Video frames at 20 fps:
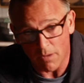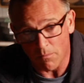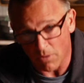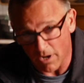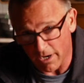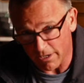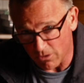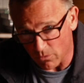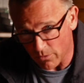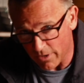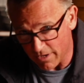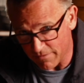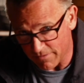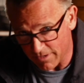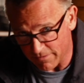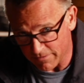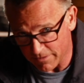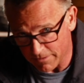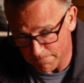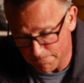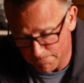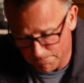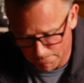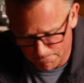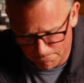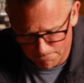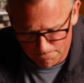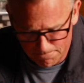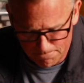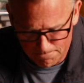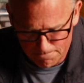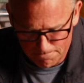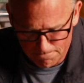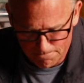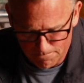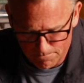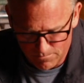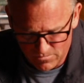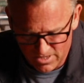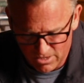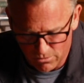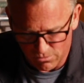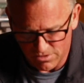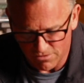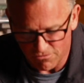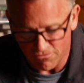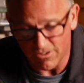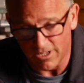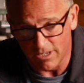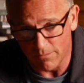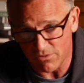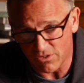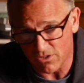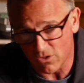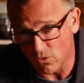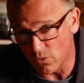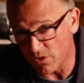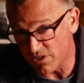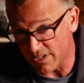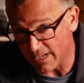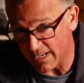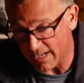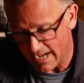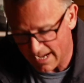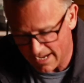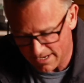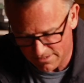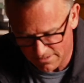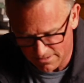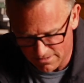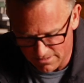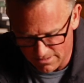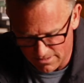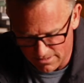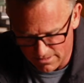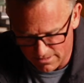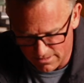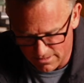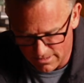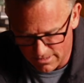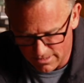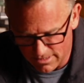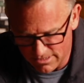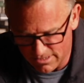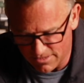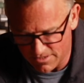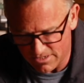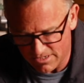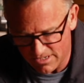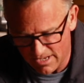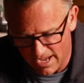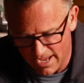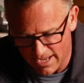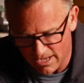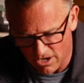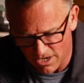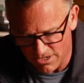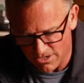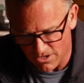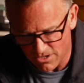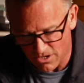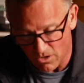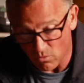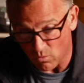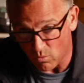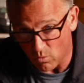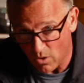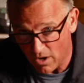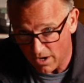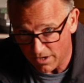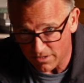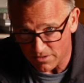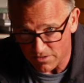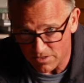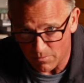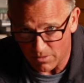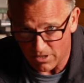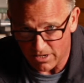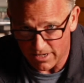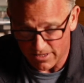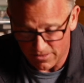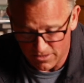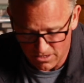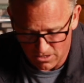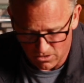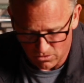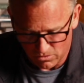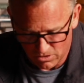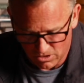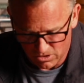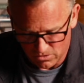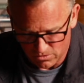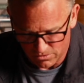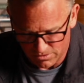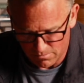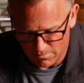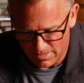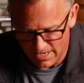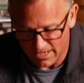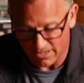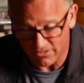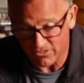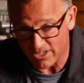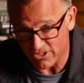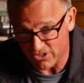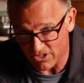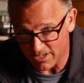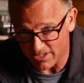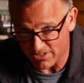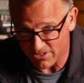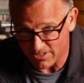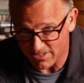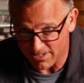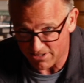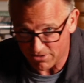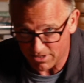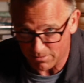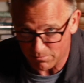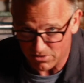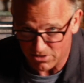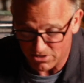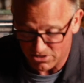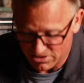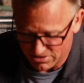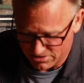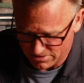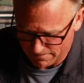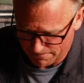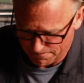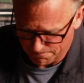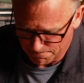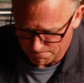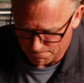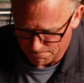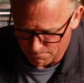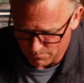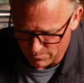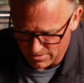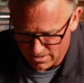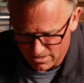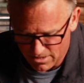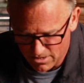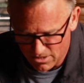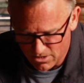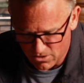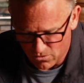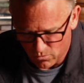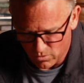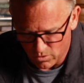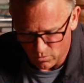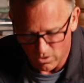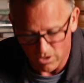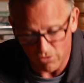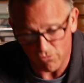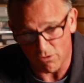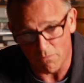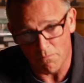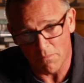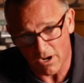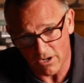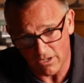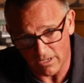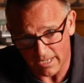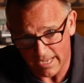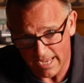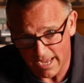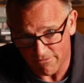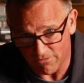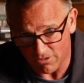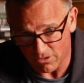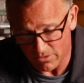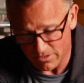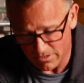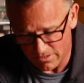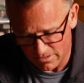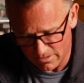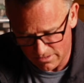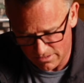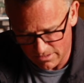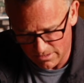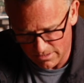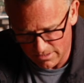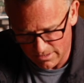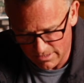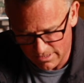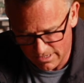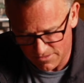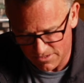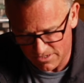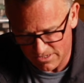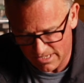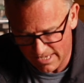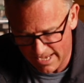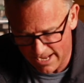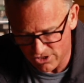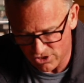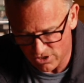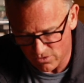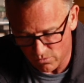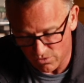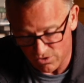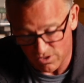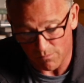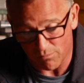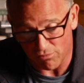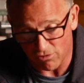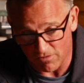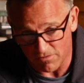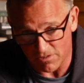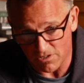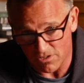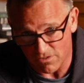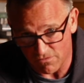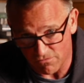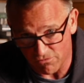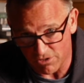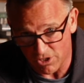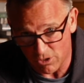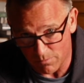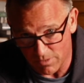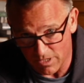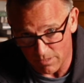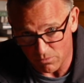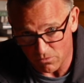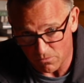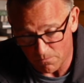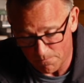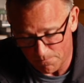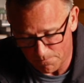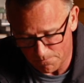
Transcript: a microwave oven. It was a Philips Cuisinart. To this day, I don't know what inspired the old girl to make such an esoteric purchase. We weren't remotely affluent, and this gadget was the province of rich people.